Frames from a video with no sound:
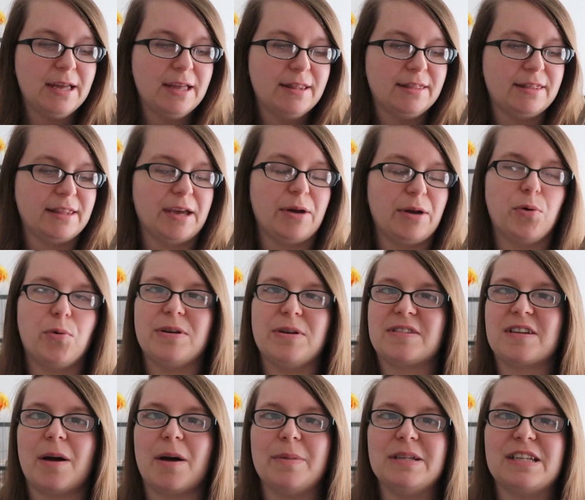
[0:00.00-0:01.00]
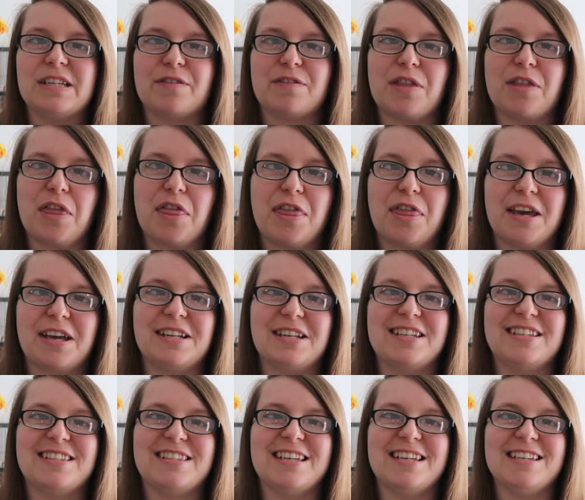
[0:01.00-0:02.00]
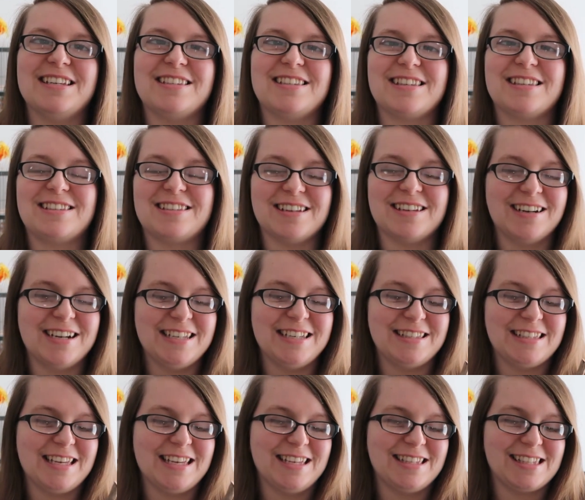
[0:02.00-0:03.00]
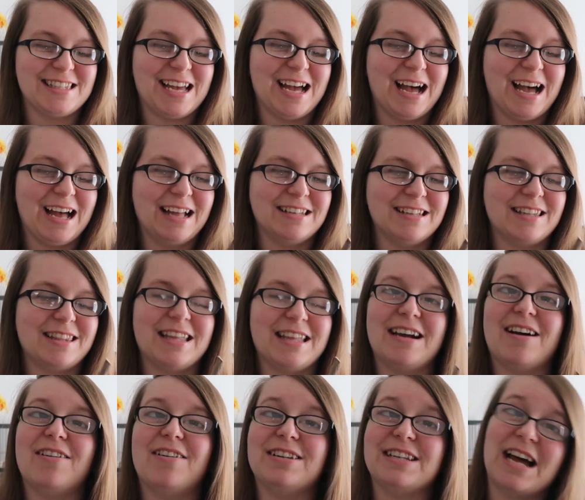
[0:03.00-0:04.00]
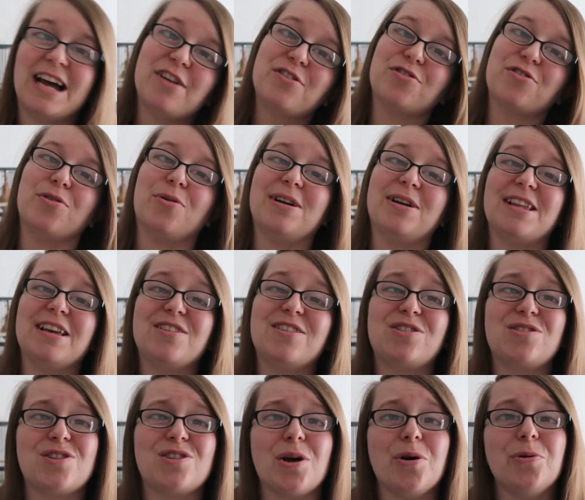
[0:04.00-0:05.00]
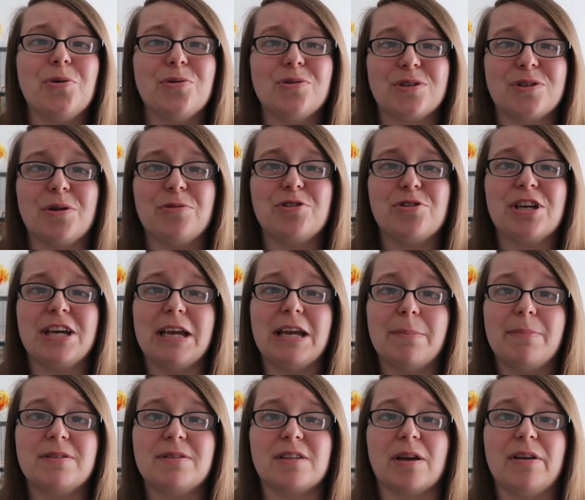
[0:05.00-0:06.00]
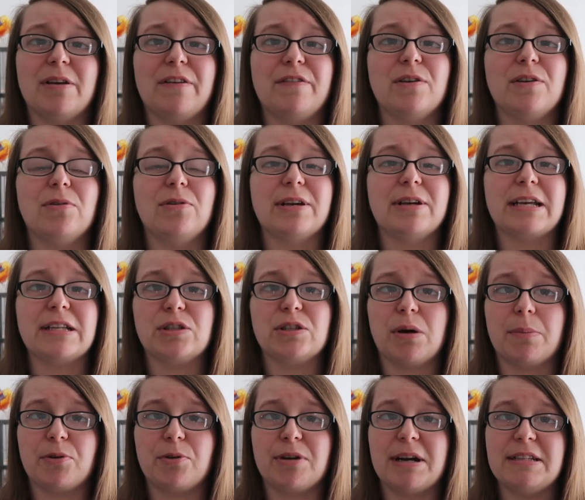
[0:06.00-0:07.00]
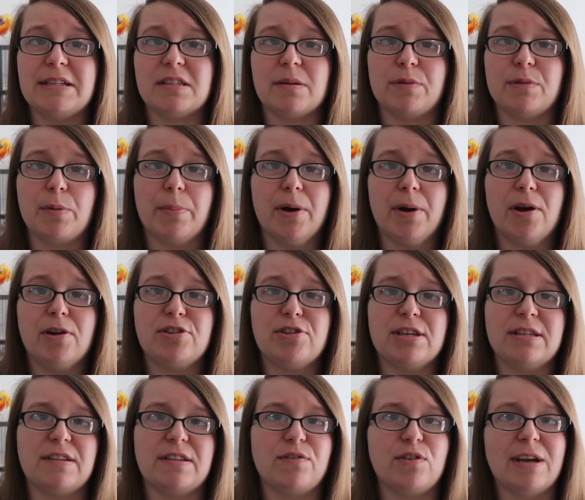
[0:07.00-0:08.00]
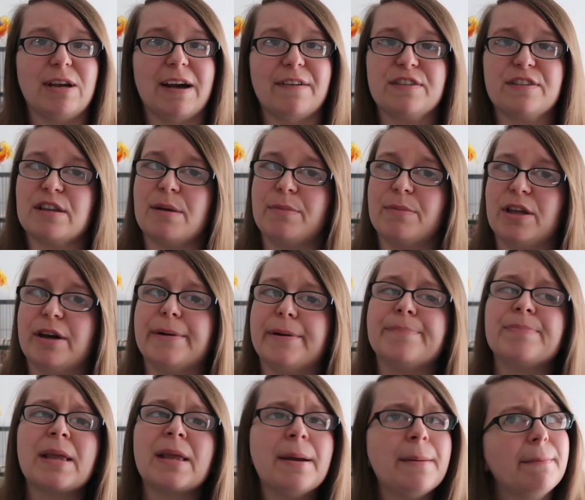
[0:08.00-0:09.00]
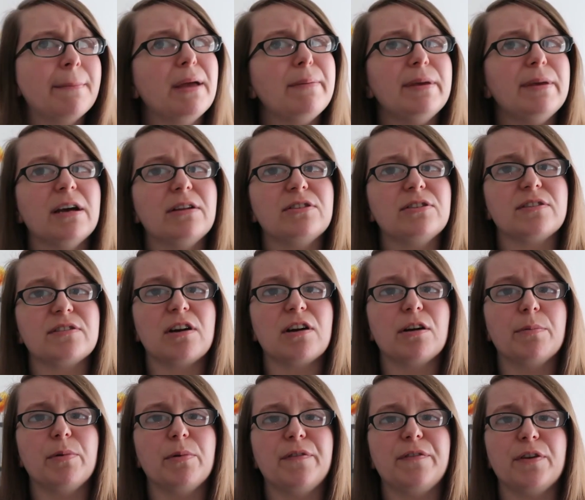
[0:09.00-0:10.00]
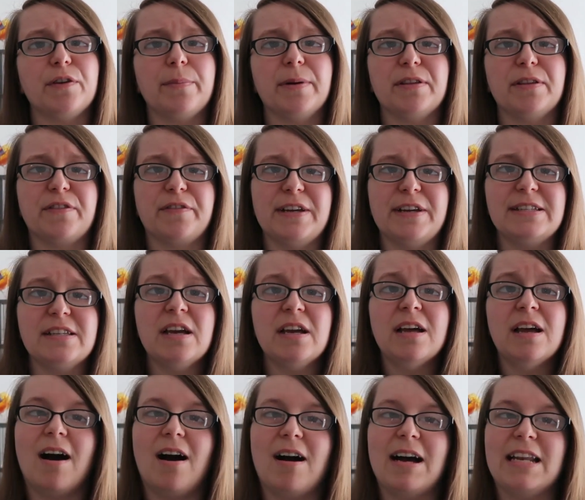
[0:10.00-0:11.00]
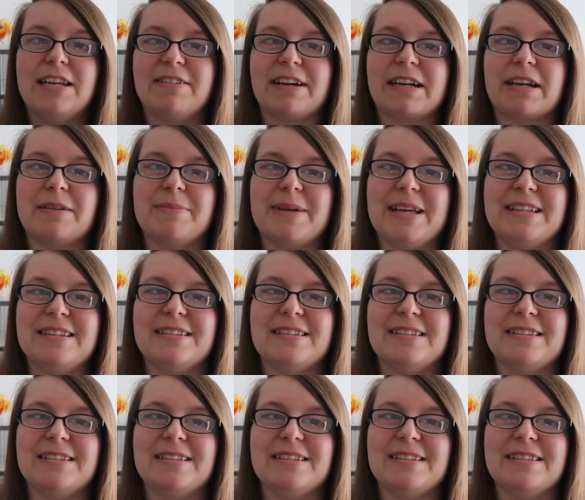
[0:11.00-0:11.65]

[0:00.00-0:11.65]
They always come in different thicknesses, sizes, and they are natural, and they're so cheap. So if you're looking to upgrade some of your perches, if you have some that are maybe undesirable for your bird's feet, highly recommend